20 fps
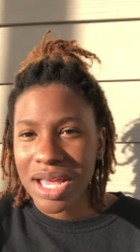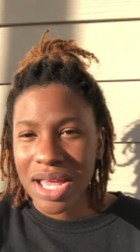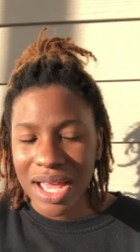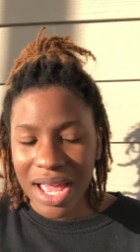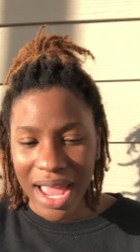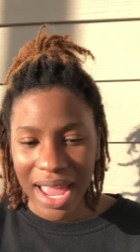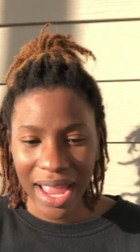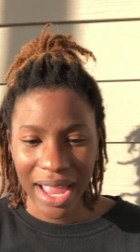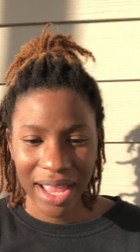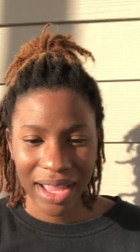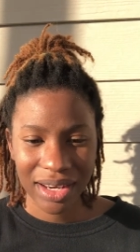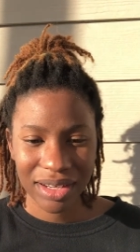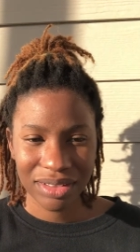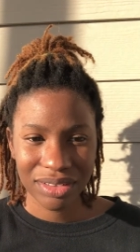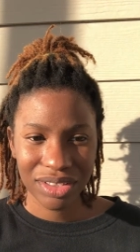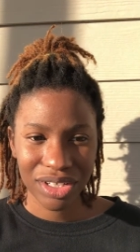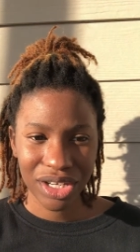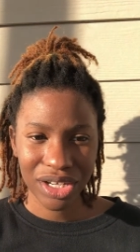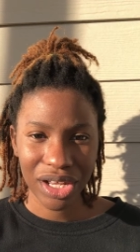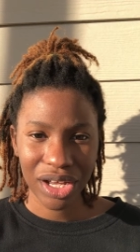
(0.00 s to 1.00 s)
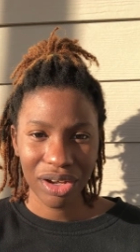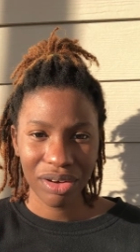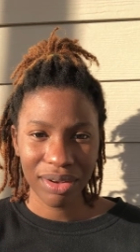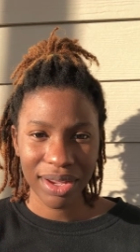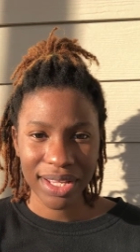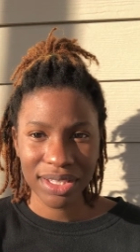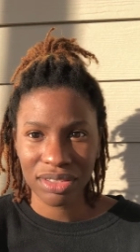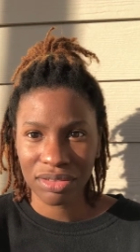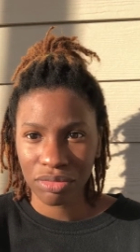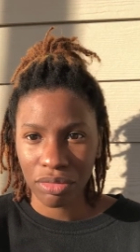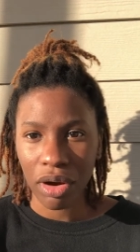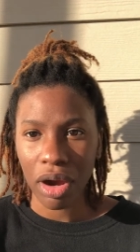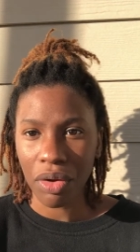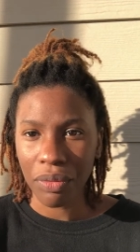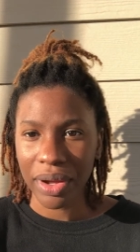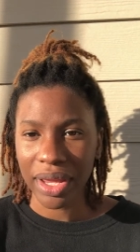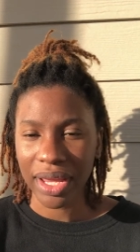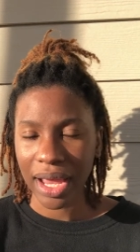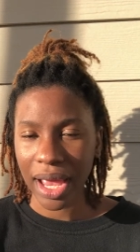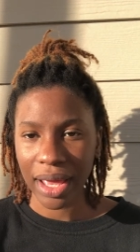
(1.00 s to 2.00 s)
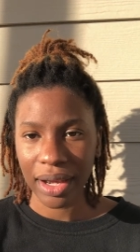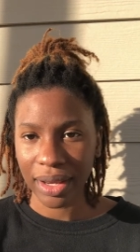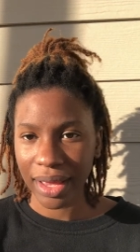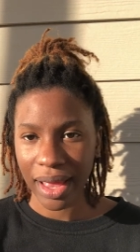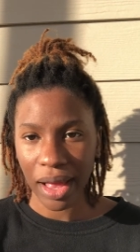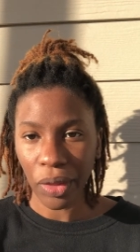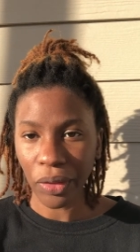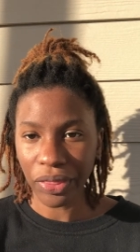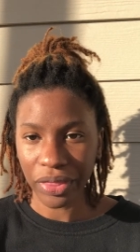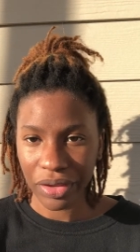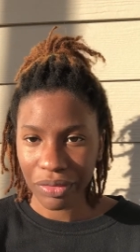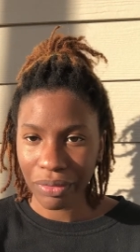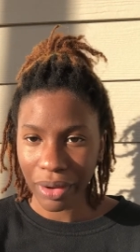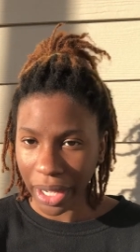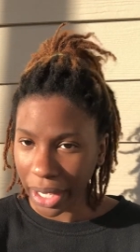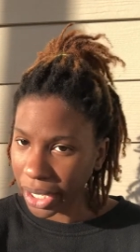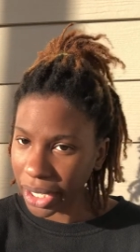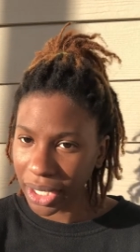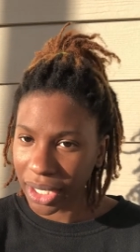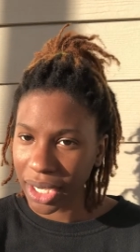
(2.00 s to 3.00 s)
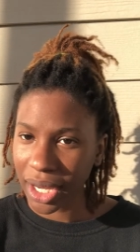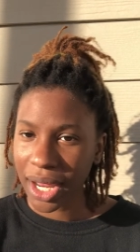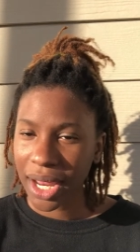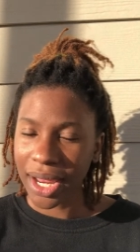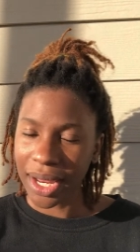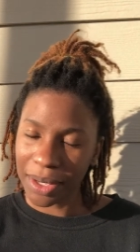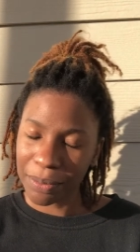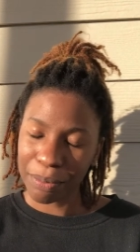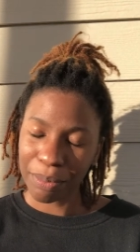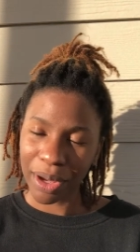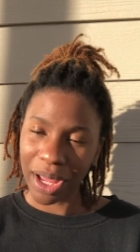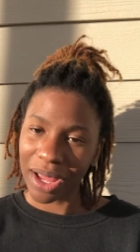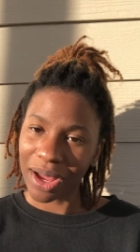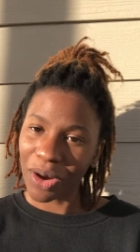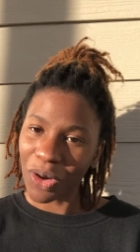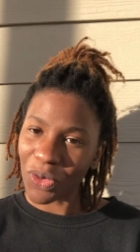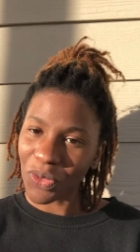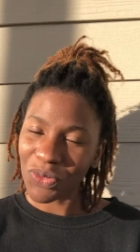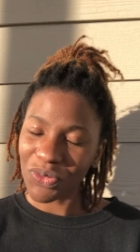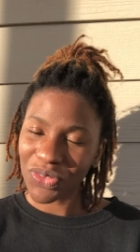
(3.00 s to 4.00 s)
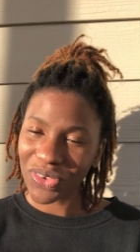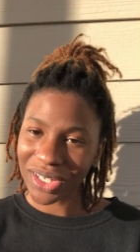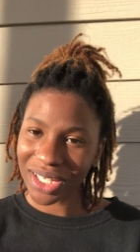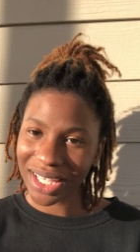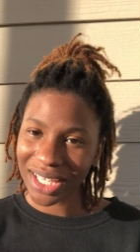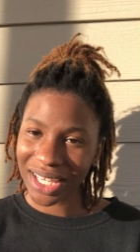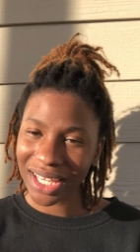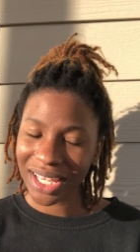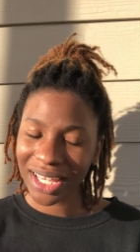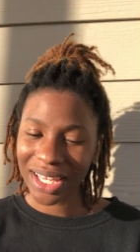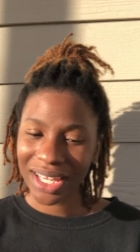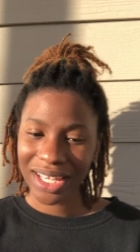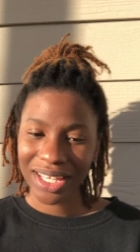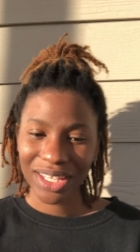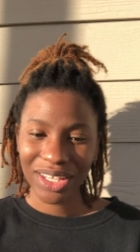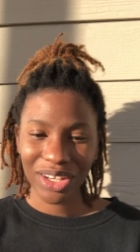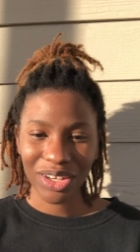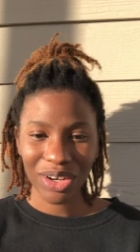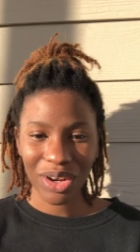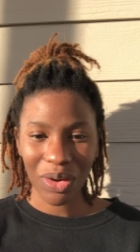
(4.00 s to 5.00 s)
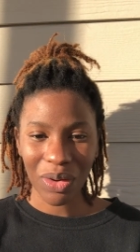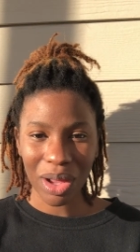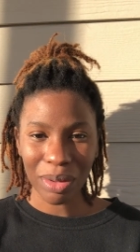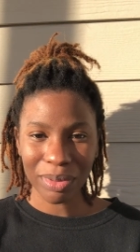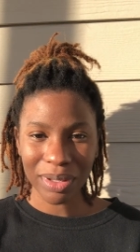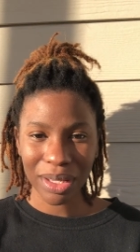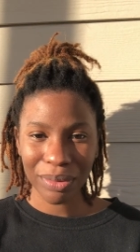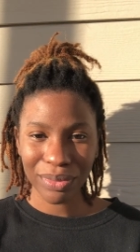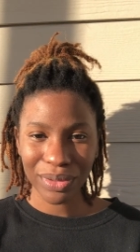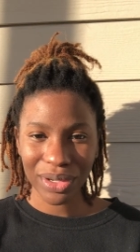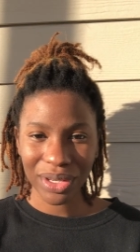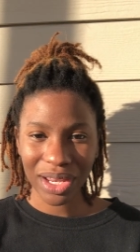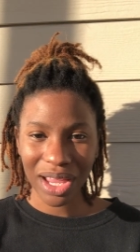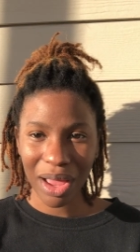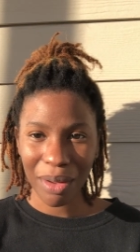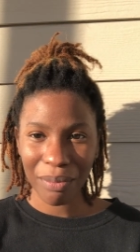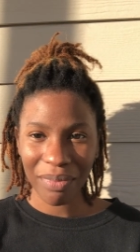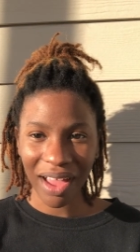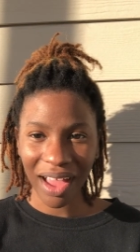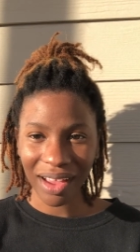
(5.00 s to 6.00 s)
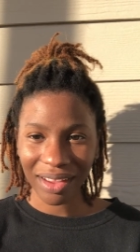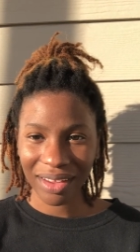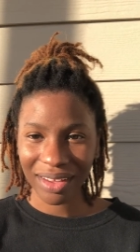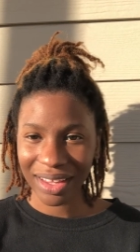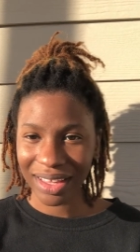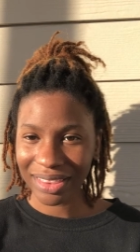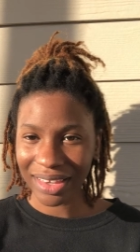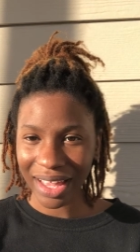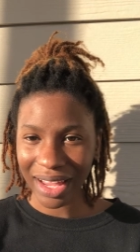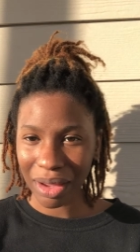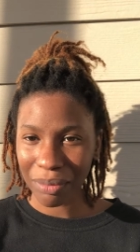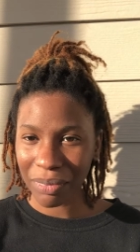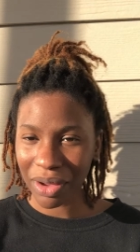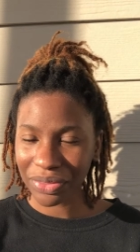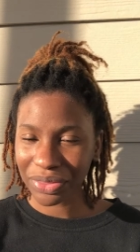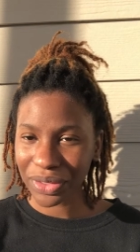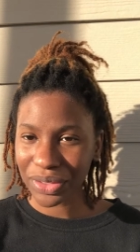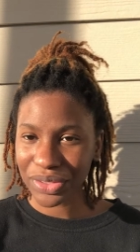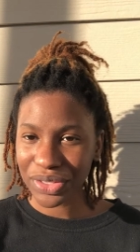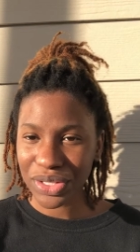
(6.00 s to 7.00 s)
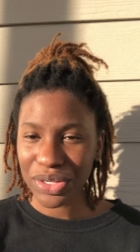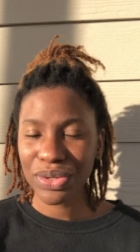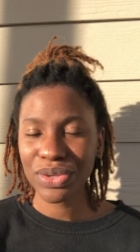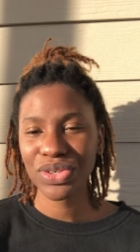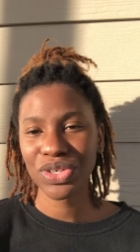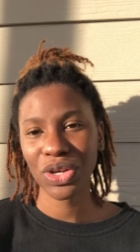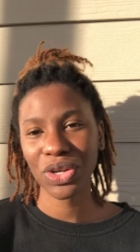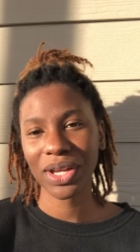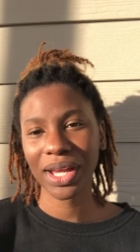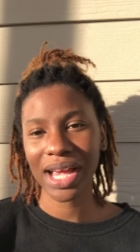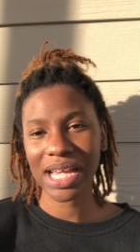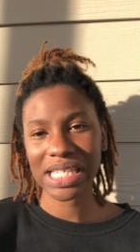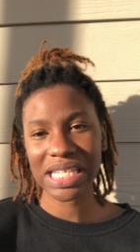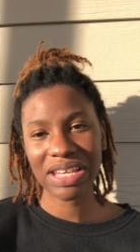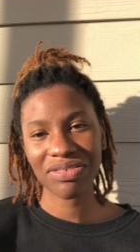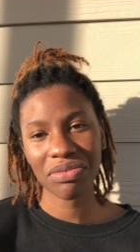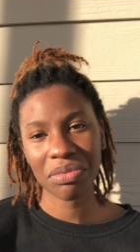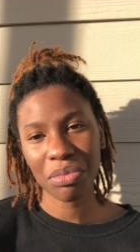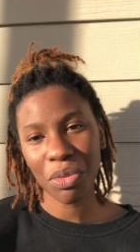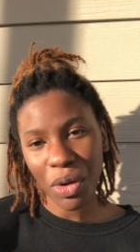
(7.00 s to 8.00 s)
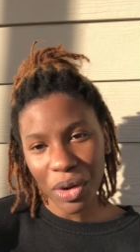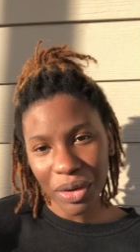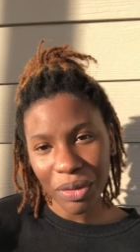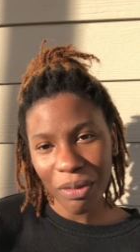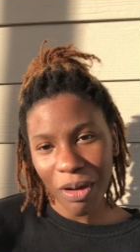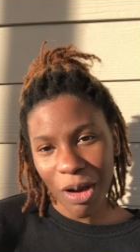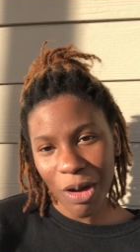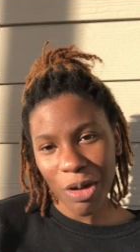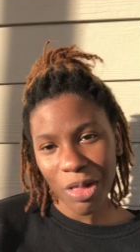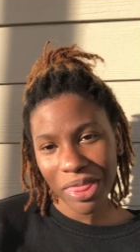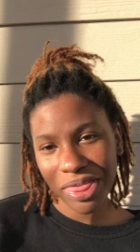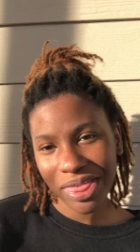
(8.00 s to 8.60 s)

and you know, it's growing at a healthy rate. But hopefully, you know, I'll be able to come back in like a month or two, show you guys even more growth.